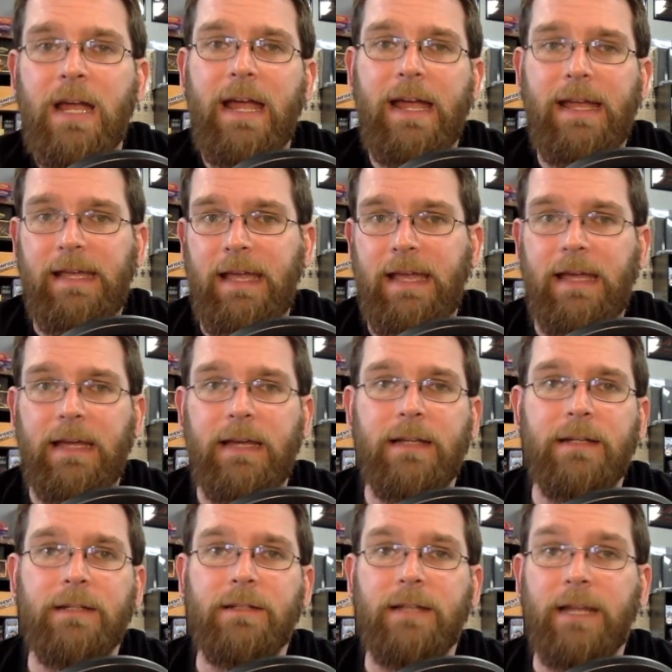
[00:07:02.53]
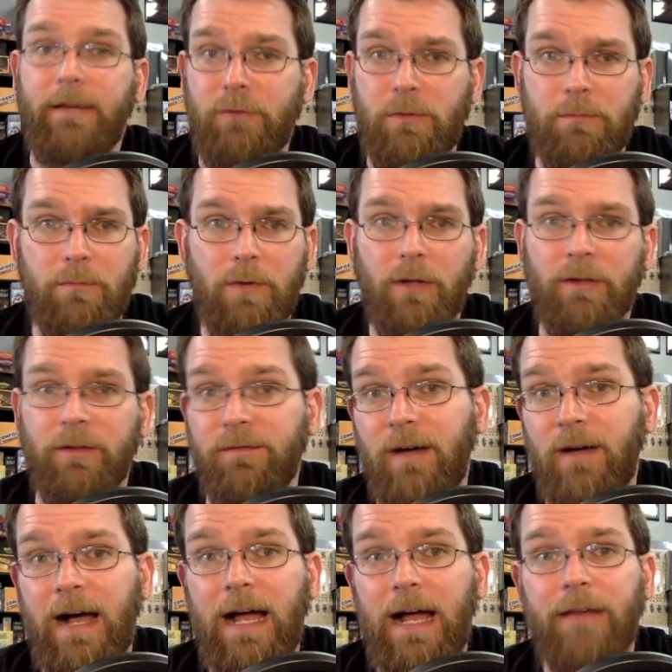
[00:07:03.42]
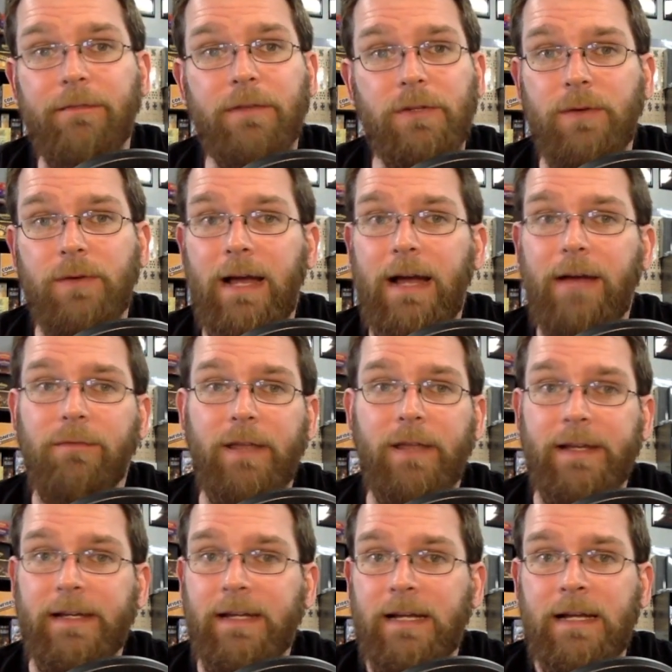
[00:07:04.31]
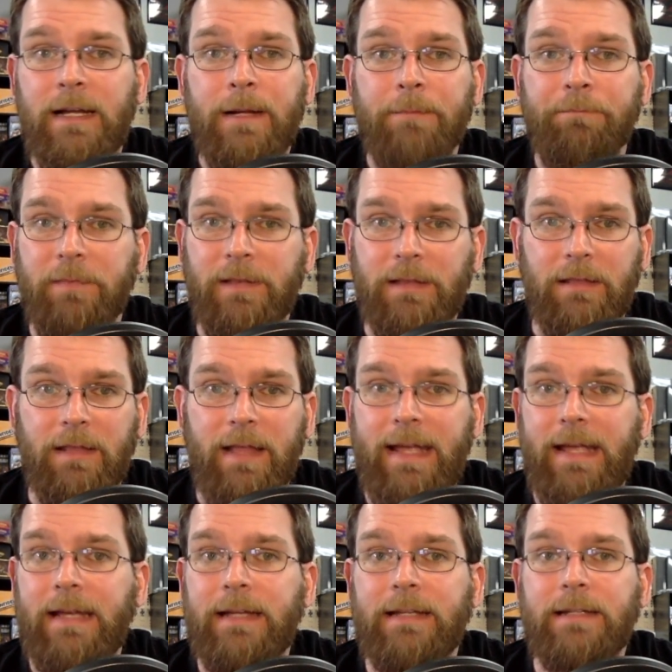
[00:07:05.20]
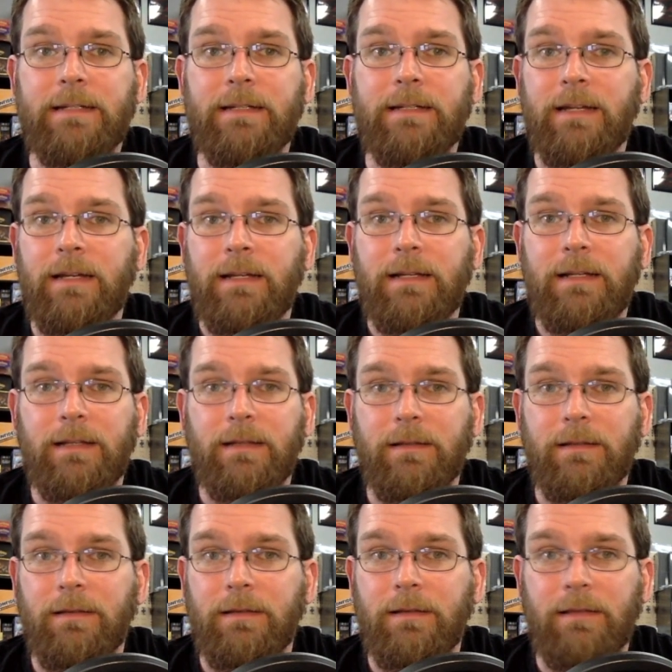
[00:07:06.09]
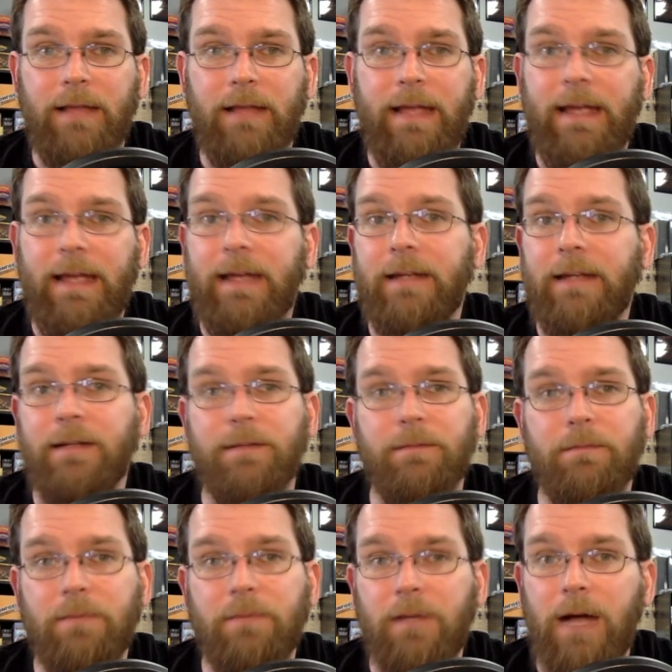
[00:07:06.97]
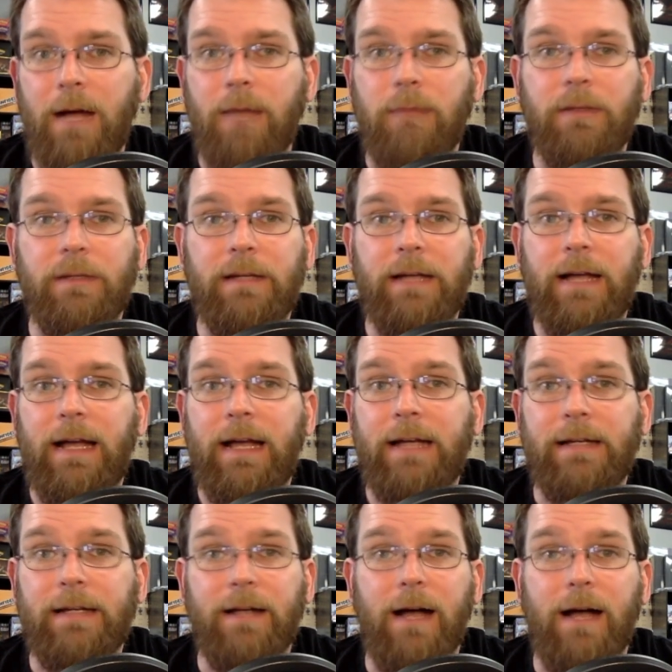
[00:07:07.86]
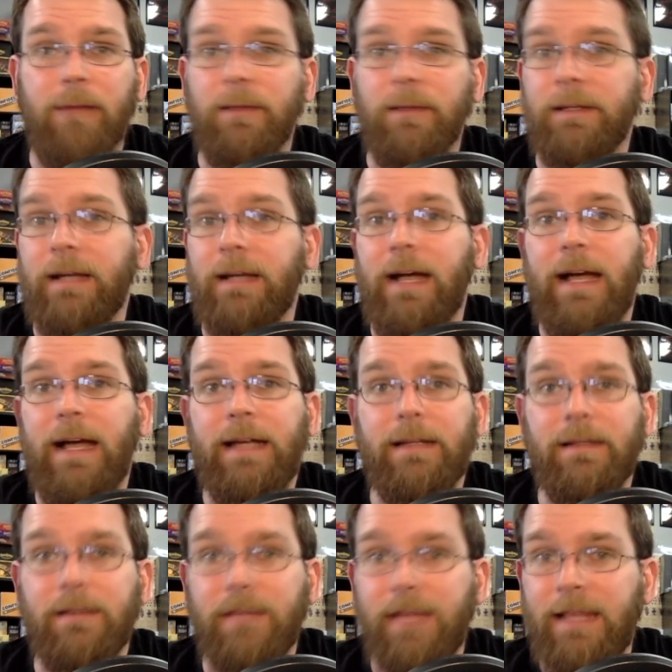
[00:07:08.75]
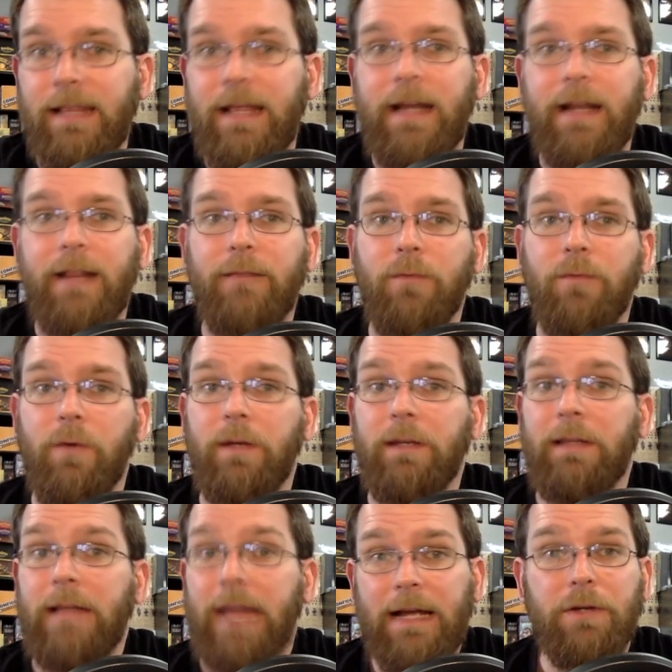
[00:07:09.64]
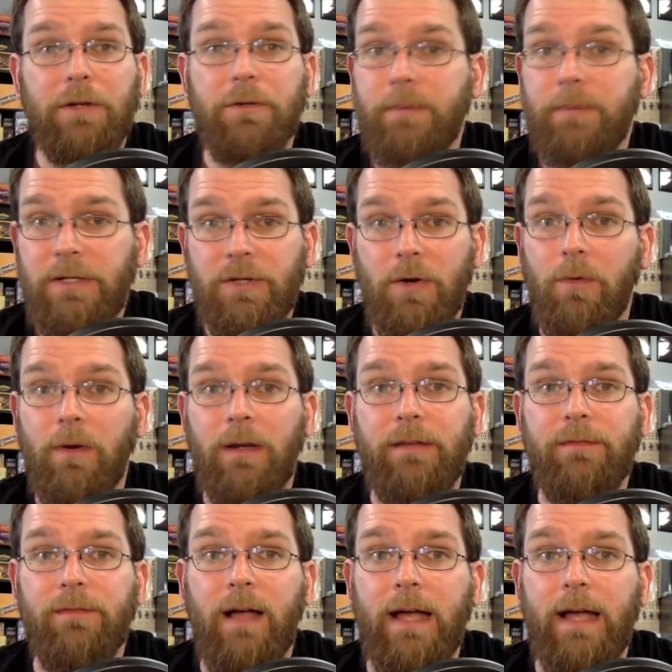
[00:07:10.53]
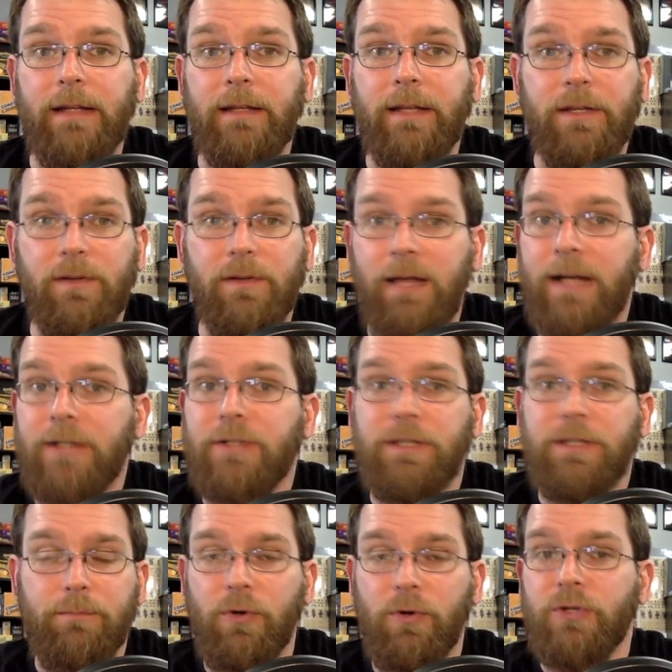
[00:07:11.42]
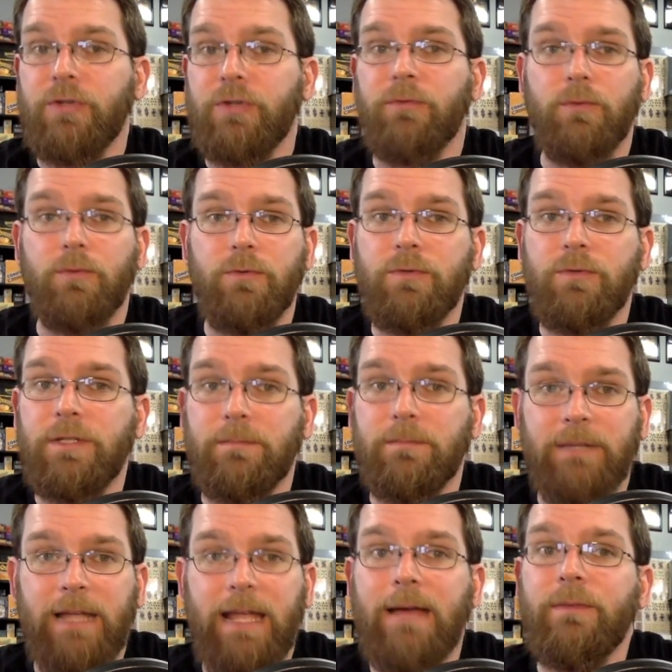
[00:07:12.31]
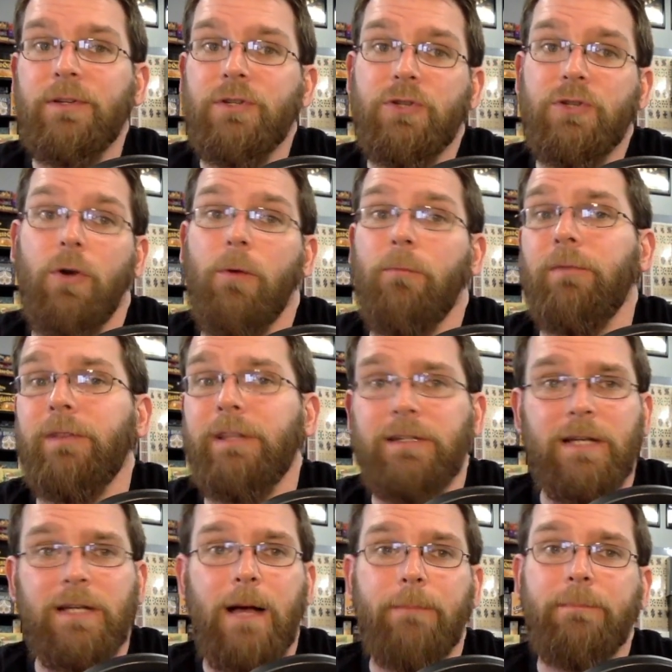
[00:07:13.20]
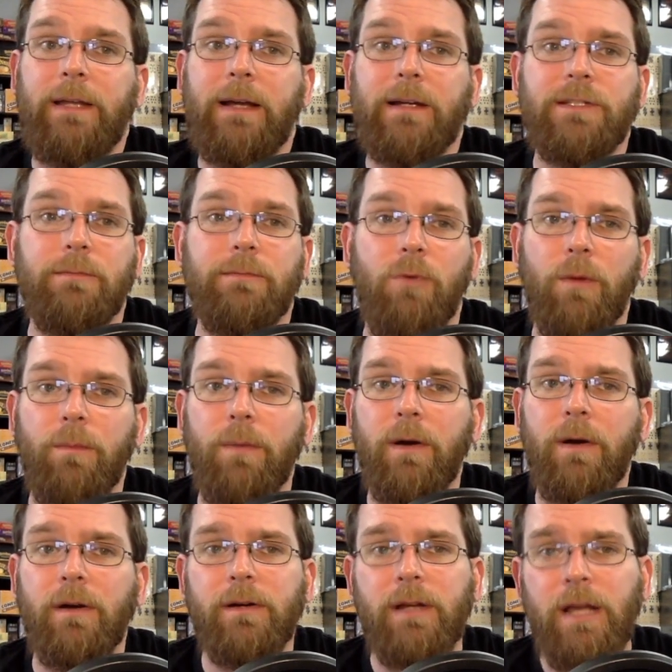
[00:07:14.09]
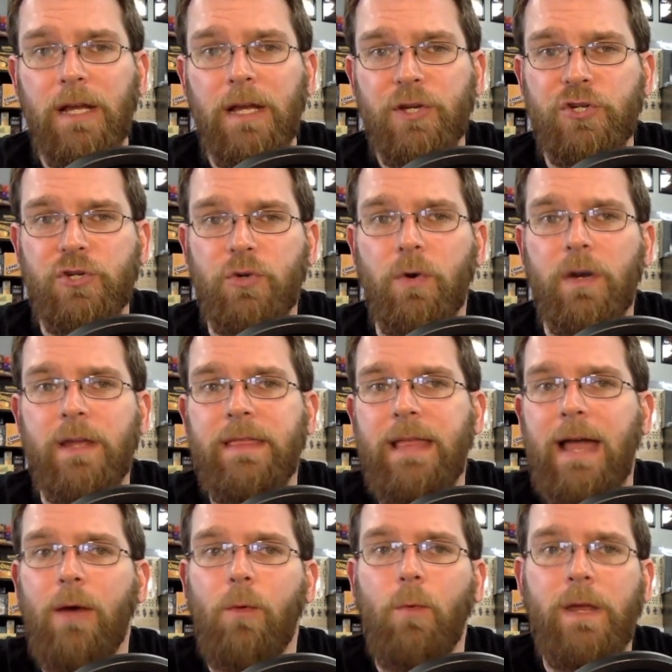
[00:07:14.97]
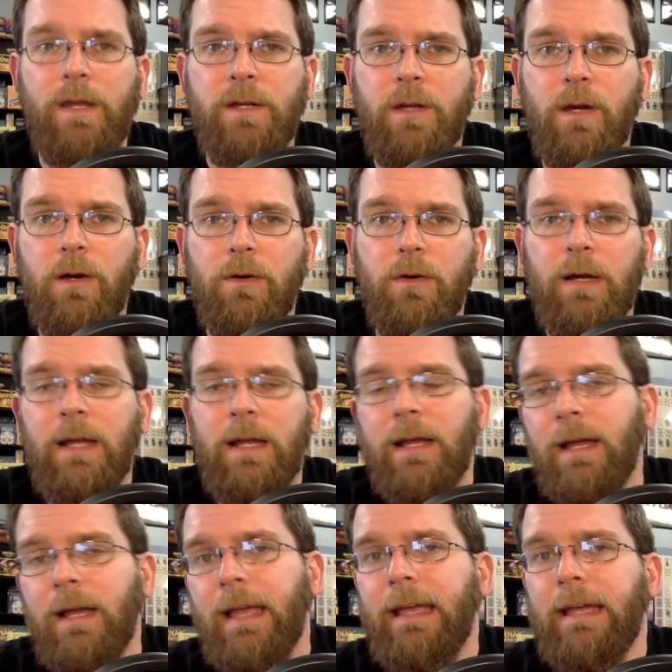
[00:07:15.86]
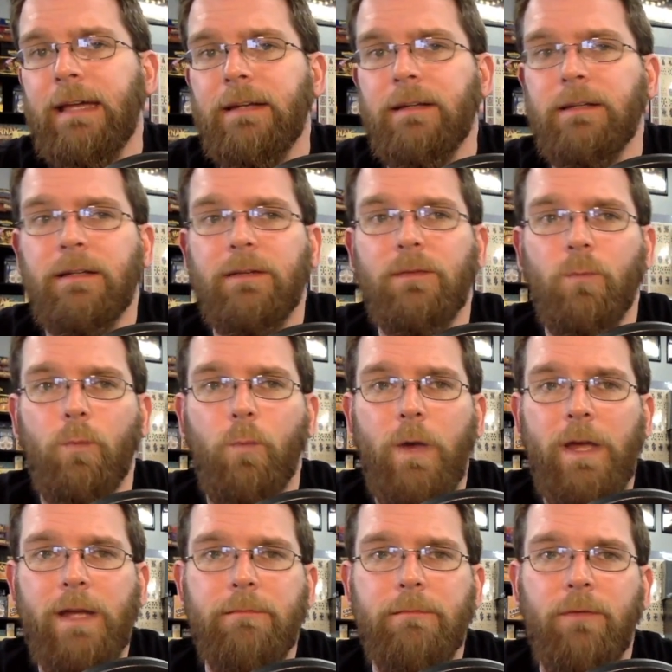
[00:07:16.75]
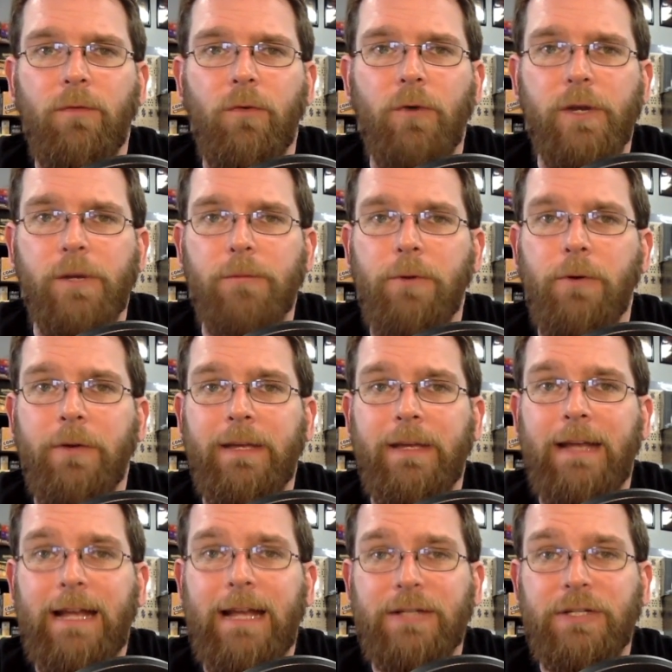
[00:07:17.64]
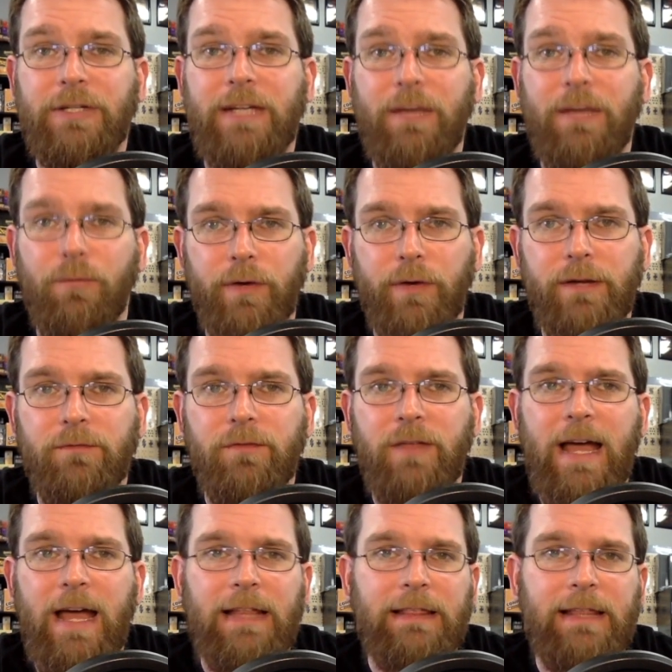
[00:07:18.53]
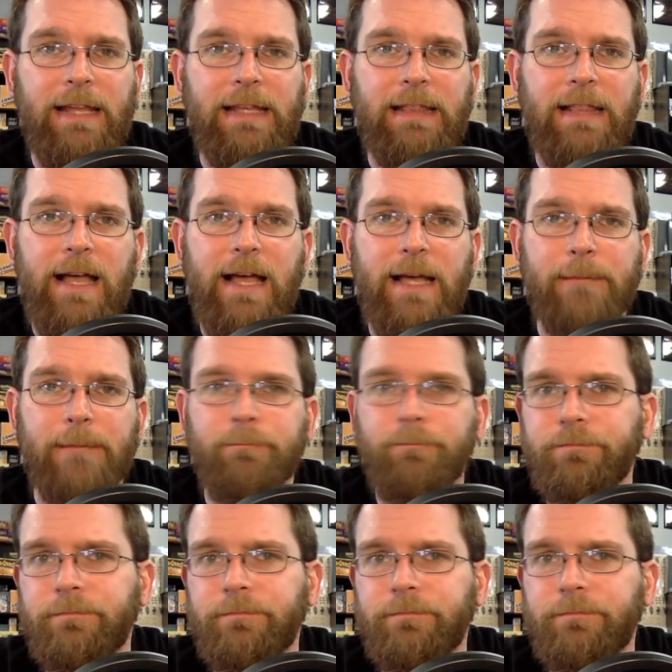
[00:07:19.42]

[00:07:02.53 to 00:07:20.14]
A hand, like if you mull to 5 and you have like land, Goblin Guide, Leyline of the Void, that could be totally fine. Like you'll actually push through some damage. Hopefully you top deck some more burn, shorten that window, and win before your opponent can actually get rid of that Leyline.